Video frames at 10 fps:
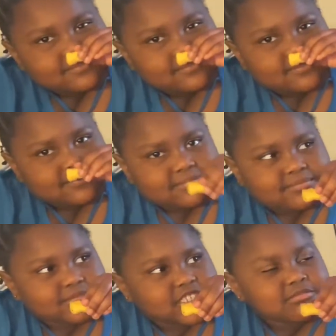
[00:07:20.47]
No.
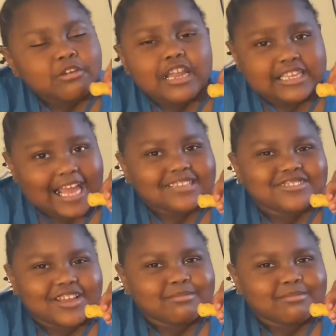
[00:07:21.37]
It smell like ketchup.